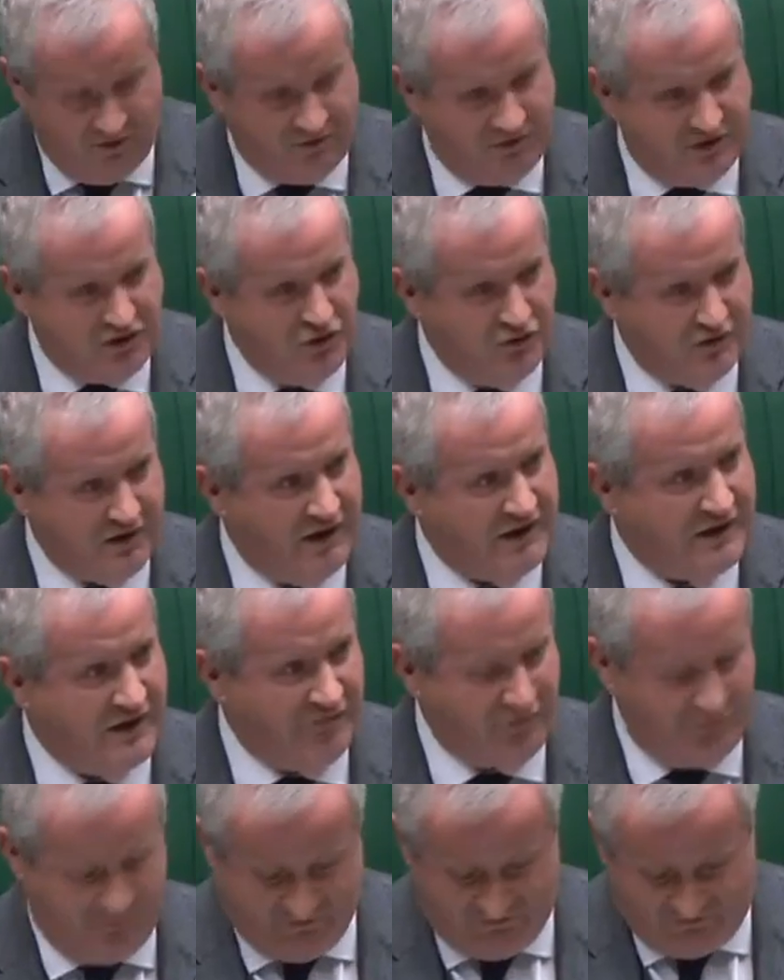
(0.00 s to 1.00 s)
The UK
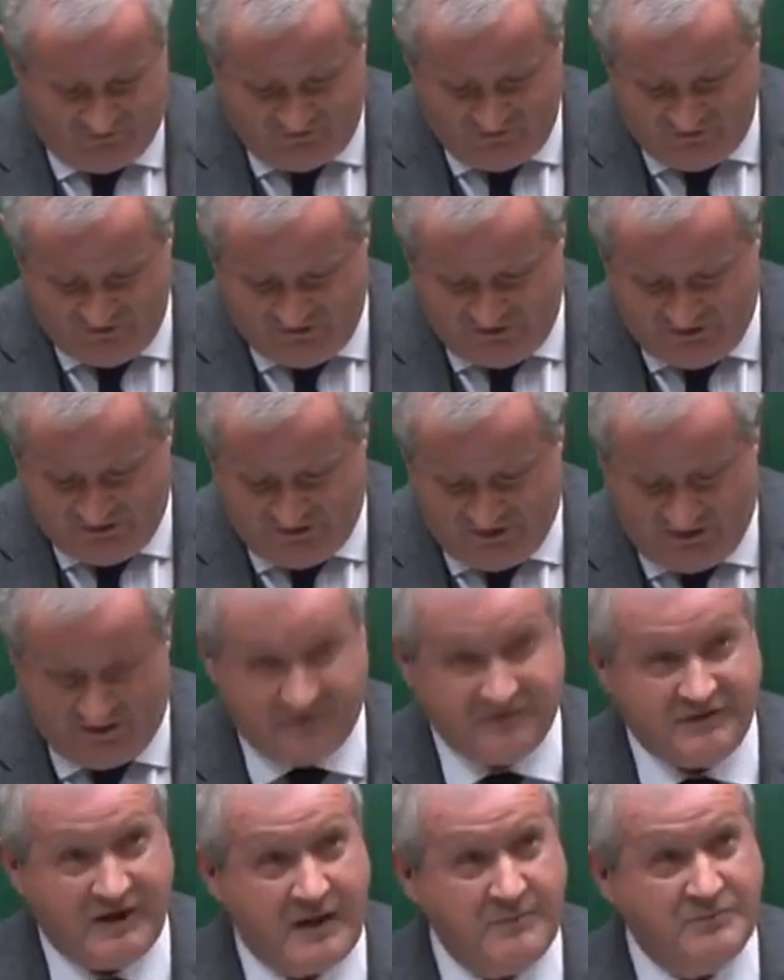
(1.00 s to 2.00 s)
Government are
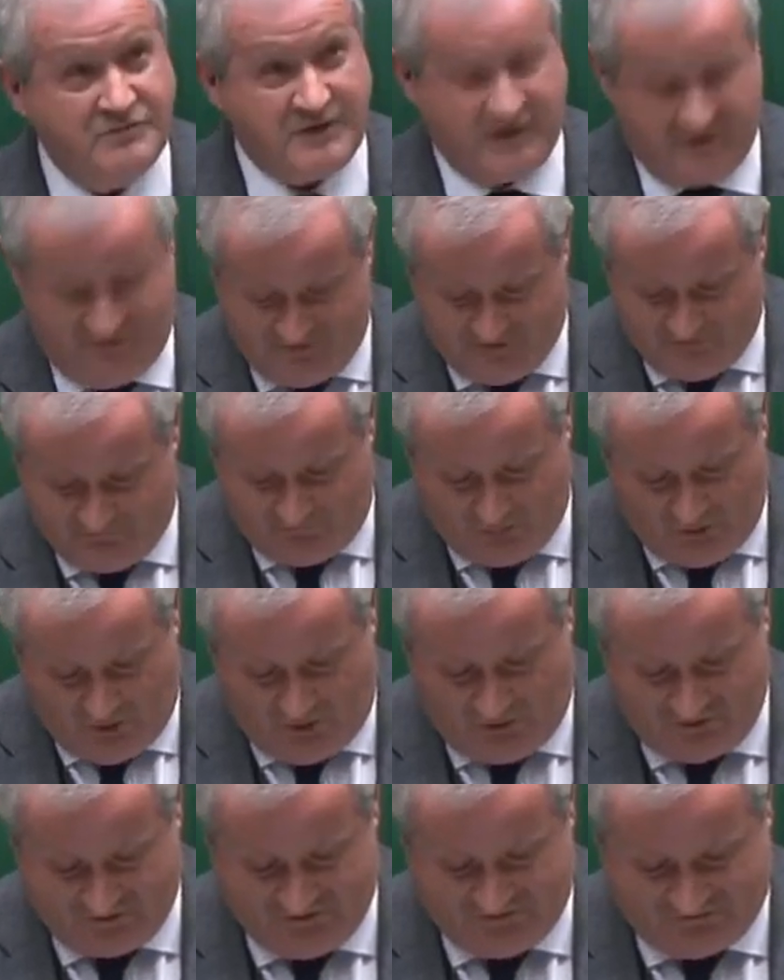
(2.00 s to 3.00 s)
attempting to
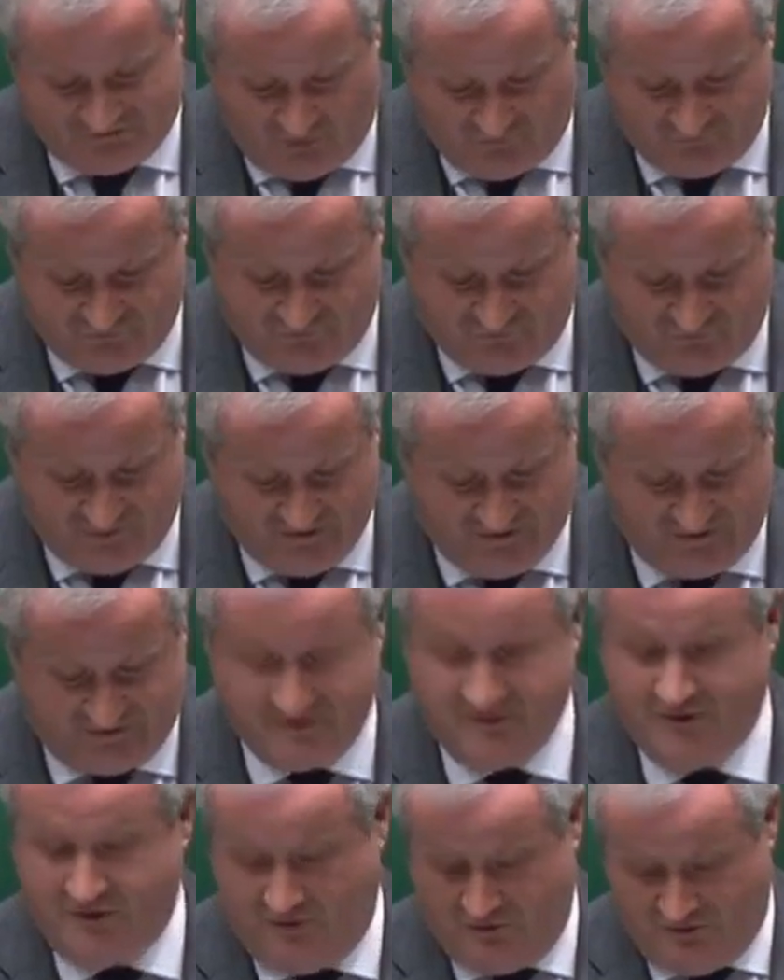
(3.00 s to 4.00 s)
block the sovereign
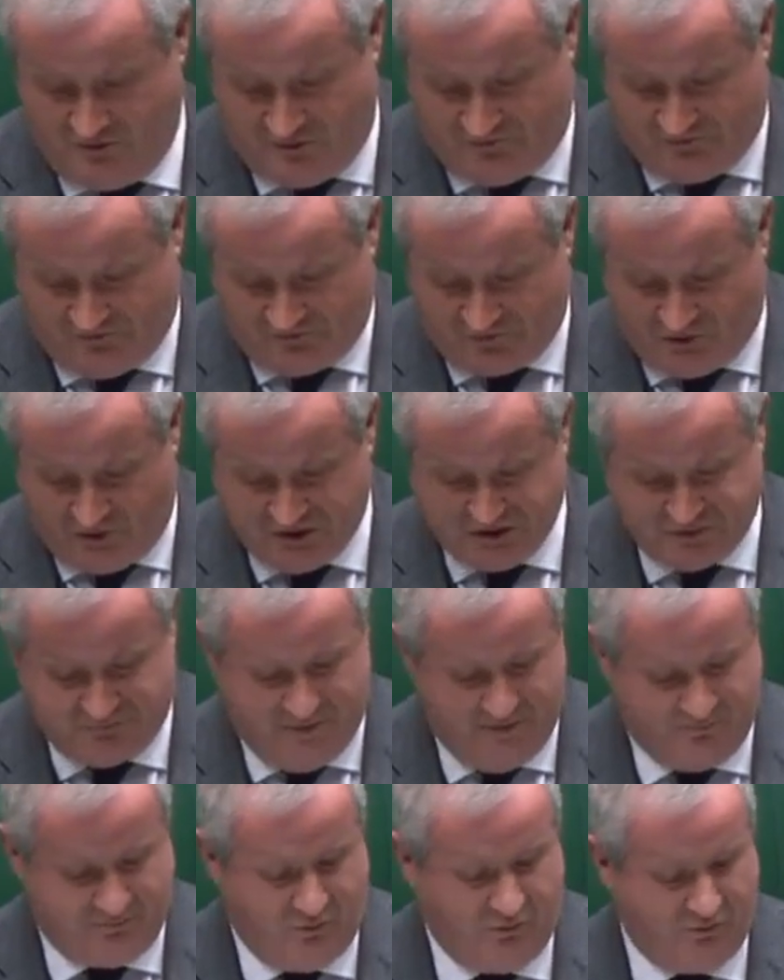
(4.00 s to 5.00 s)
right of the Scottish
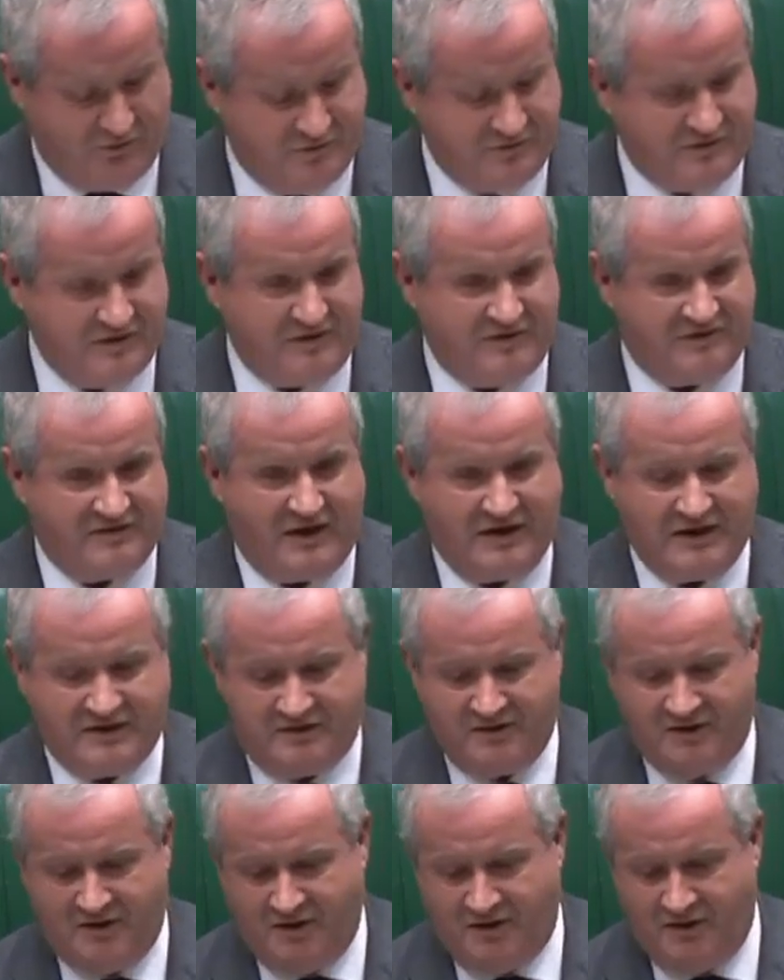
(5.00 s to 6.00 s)
people to decide
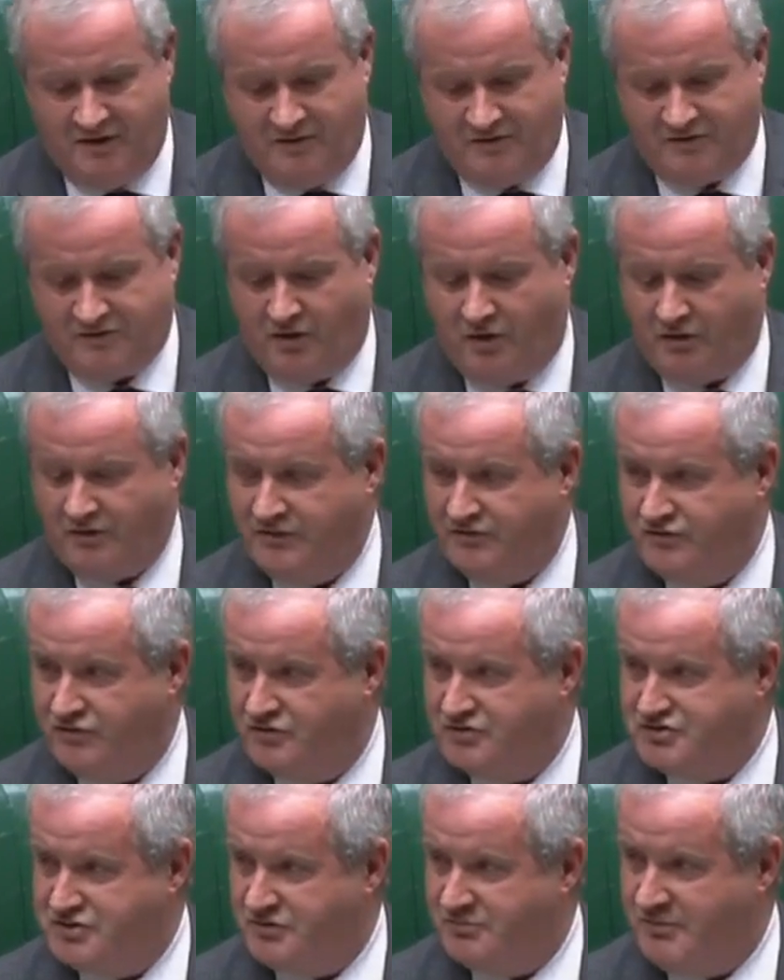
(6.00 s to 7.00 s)
Scotland's
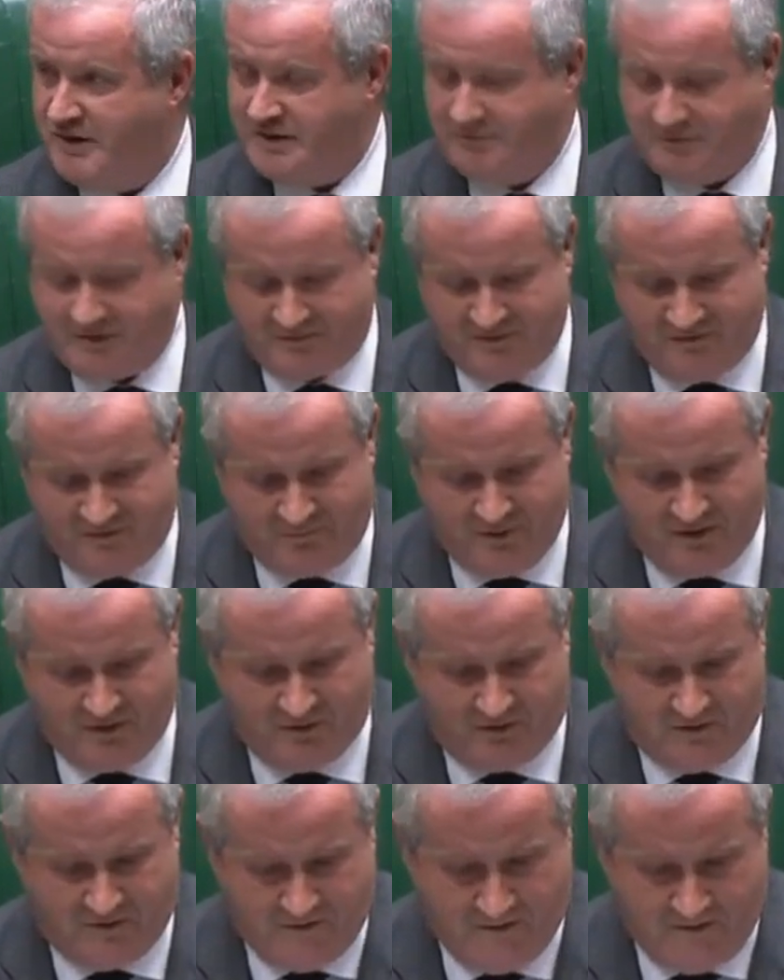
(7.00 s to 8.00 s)
future. Madam Deputy Speaker.